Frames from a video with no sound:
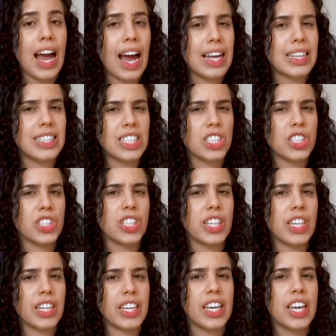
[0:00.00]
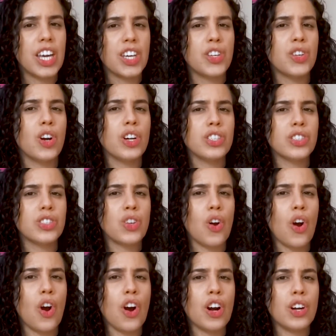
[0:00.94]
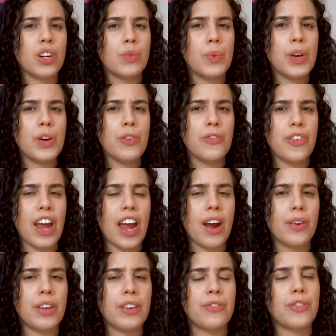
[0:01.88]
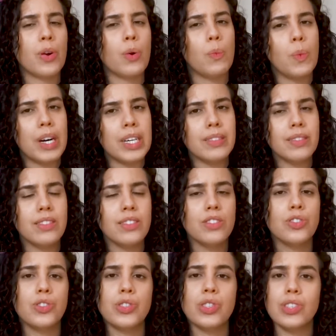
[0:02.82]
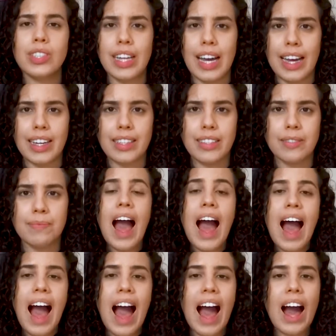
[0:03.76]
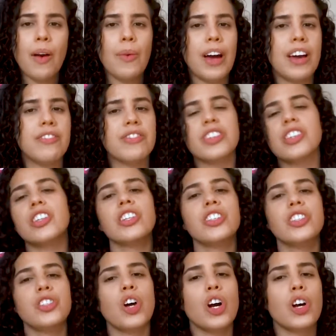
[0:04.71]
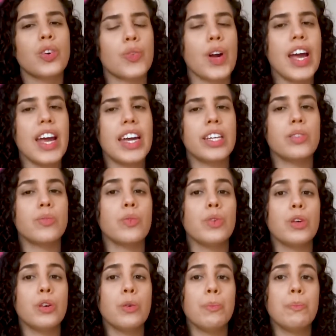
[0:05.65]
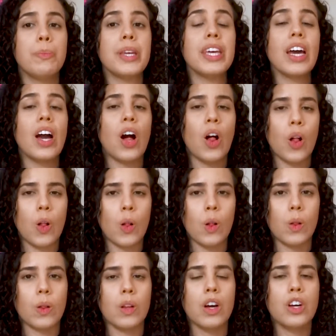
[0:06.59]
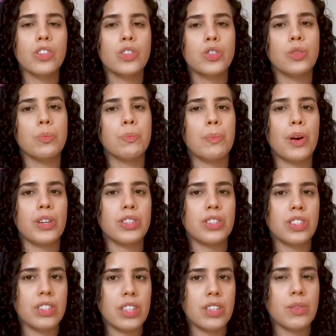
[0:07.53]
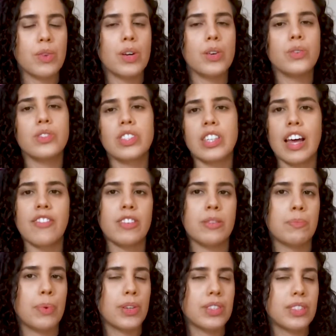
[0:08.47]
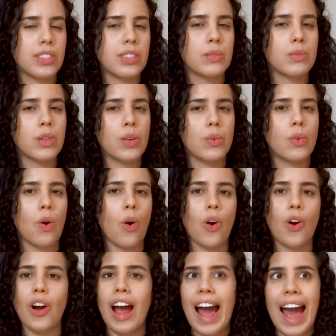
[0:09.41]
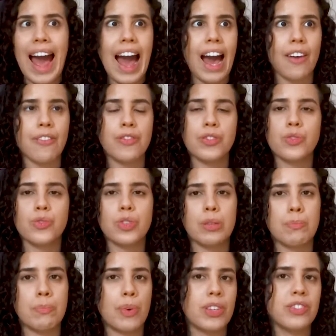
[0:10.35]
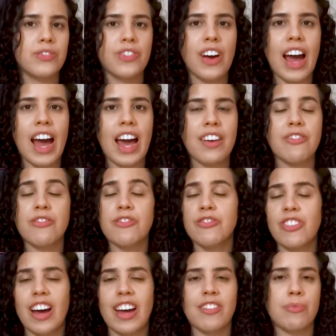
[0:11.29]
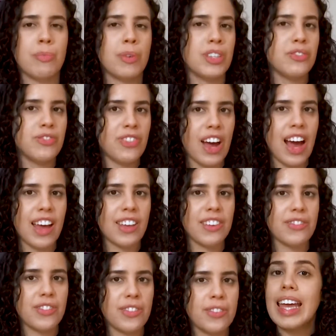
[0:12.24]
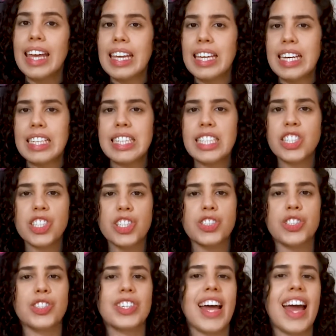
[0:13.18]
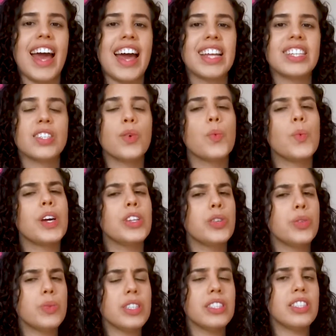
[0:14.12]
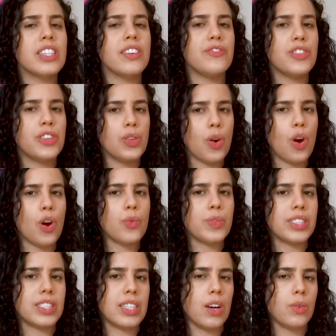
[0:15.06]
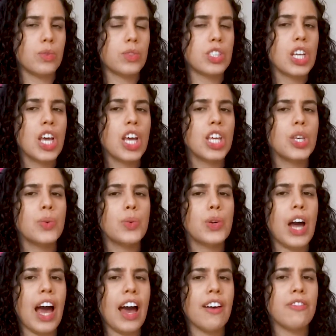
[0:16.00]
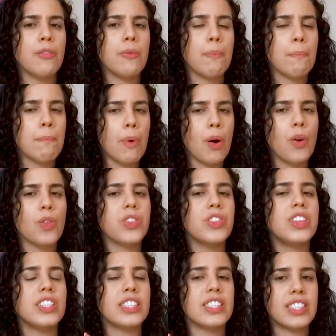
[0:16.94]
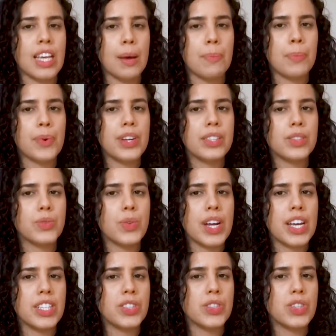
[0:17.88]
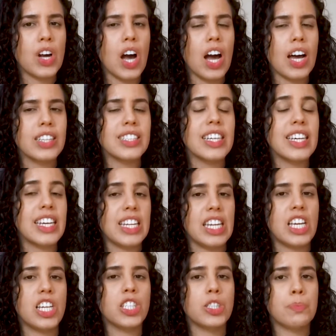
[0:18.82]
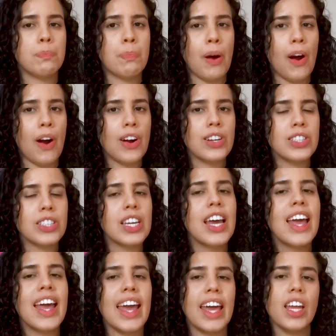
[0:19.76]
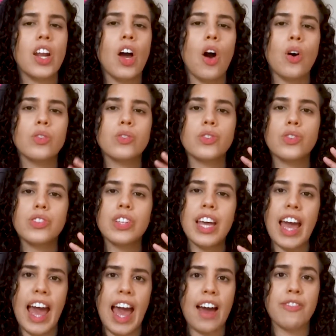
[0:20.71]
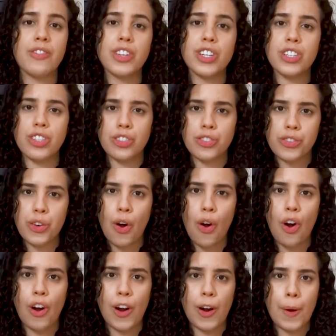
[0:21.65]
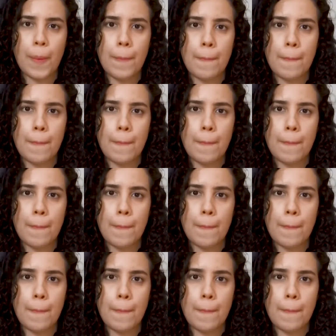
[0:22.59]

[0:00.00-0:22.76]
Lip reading: Additionally, your score will vary from 1 to 9. However, your grade will be whole 2.0, 7.0, or half 3.5, 5.5. In addition to that, when you receive your results, you have both the separate grade you got in each part and also the average score.